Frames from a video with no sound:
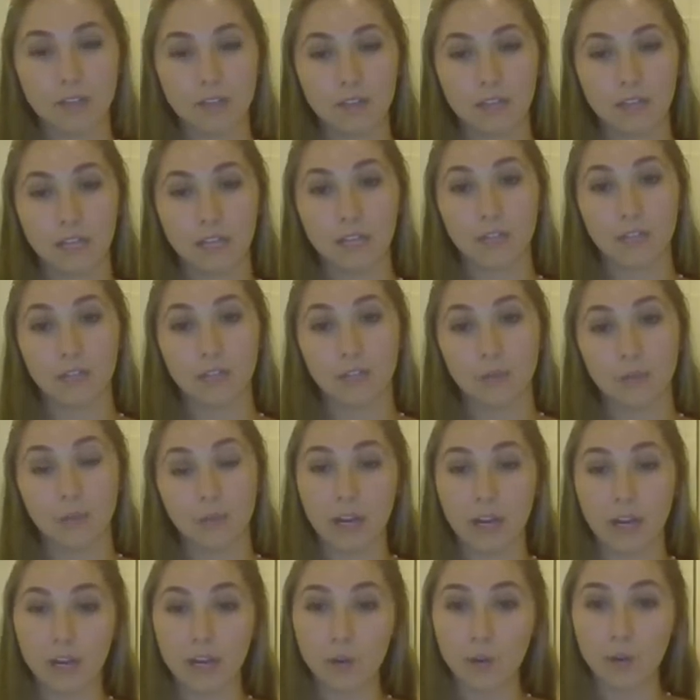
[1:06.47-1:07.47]
needing to
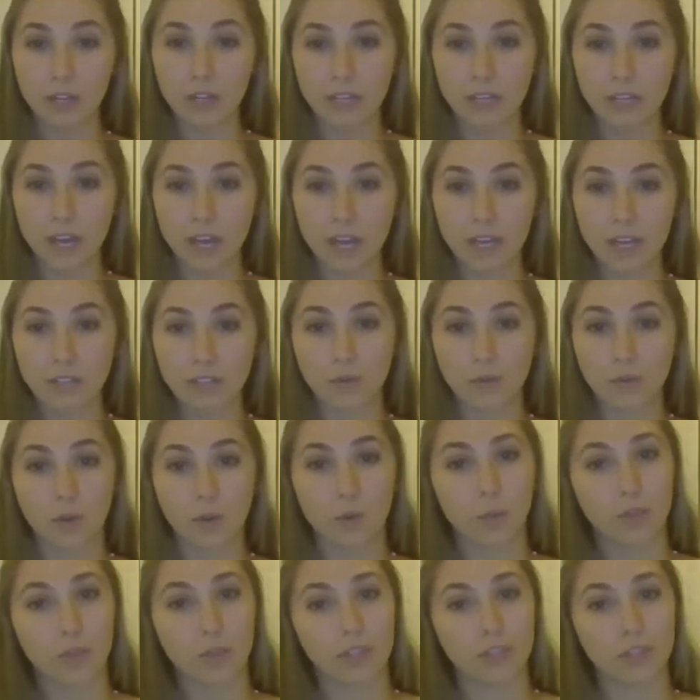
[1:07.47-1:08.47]
prioritize
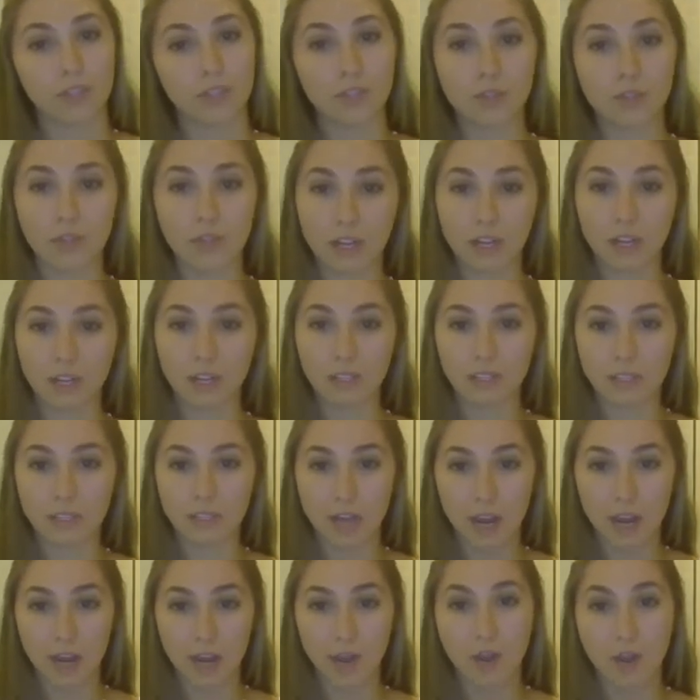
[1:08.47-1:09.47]
or what's due the next
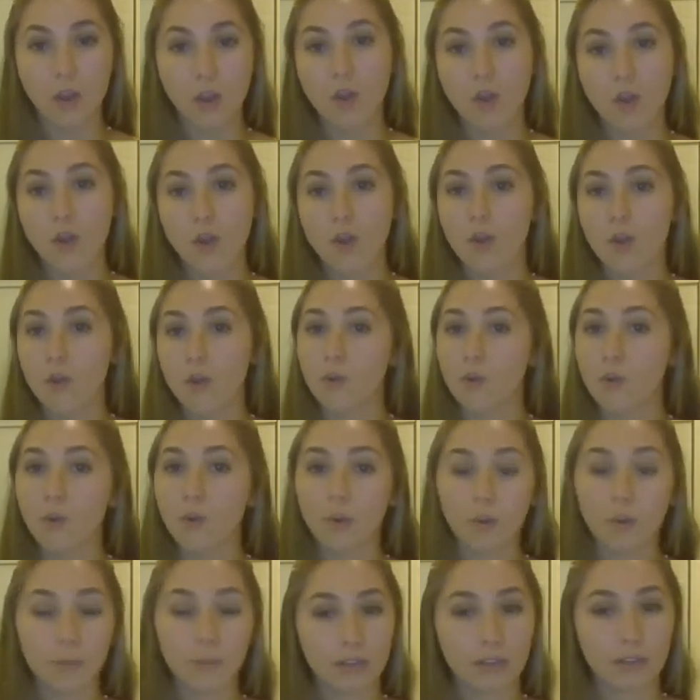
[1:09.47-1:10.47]
day
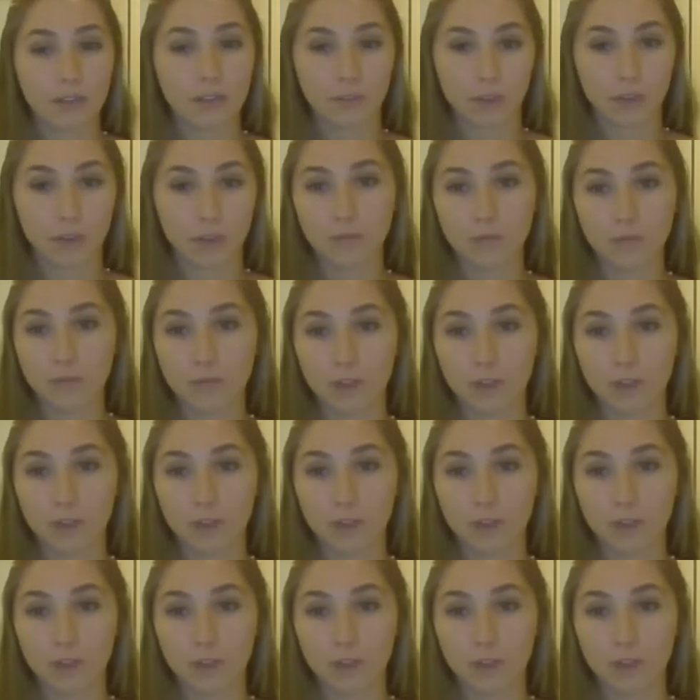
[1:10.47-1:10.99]
or whatever.